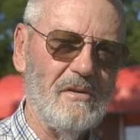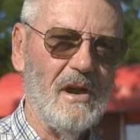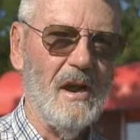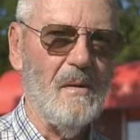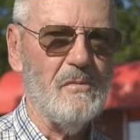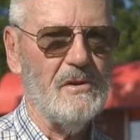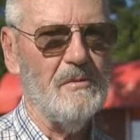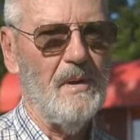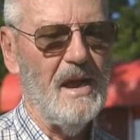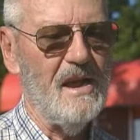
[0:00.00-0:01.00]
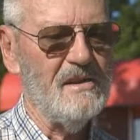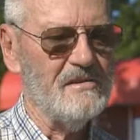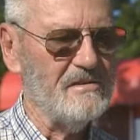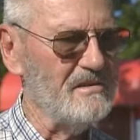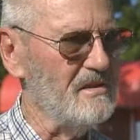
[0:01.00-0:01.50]
times in the
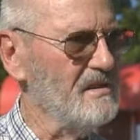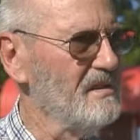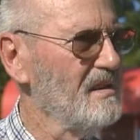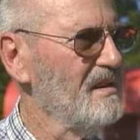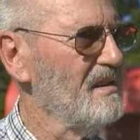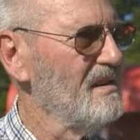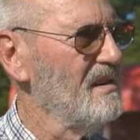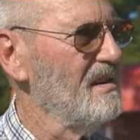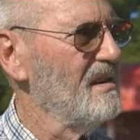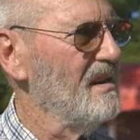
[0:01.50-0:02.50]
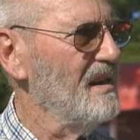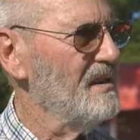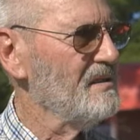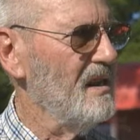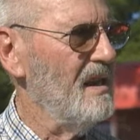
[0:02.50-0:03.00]
past.
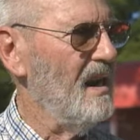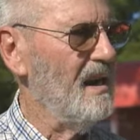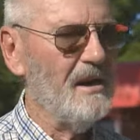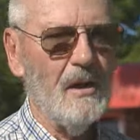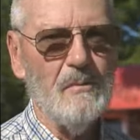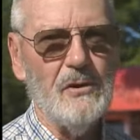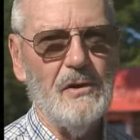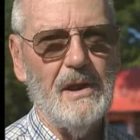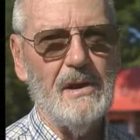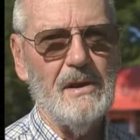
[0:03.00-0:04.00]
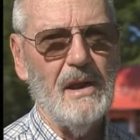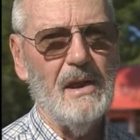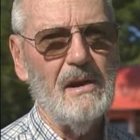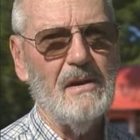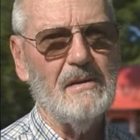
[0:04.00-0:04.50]
It's it hasn't come to an end yet.